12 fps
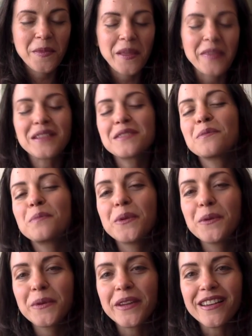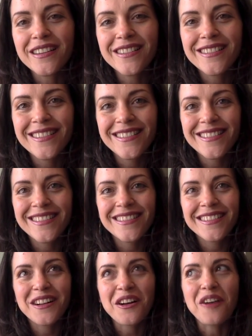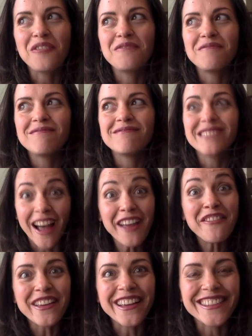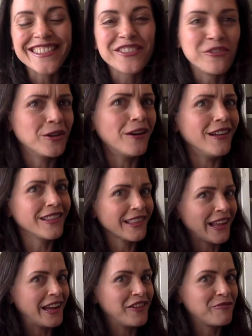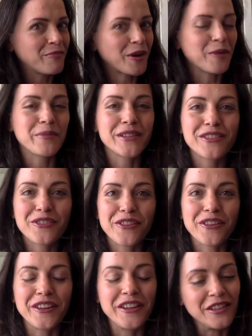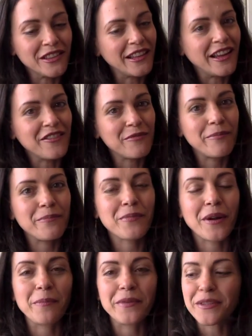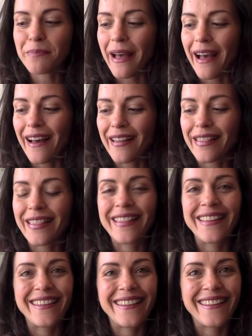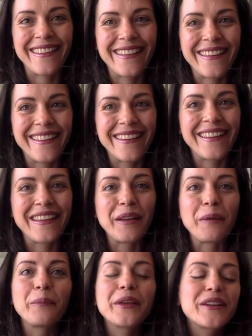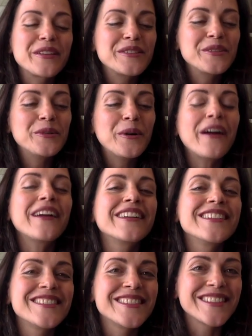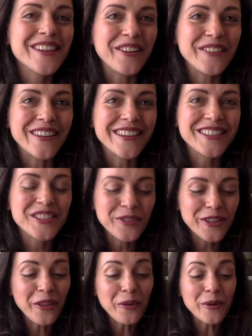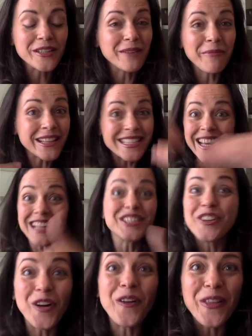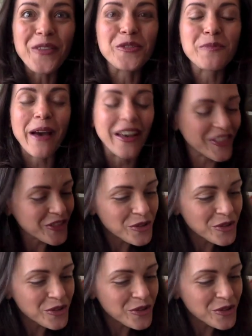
And that's the beauty of diving into a life purpose journey, a life purpose path. Because you are going to discover. So in other words, I'm not saying don't go on those paths.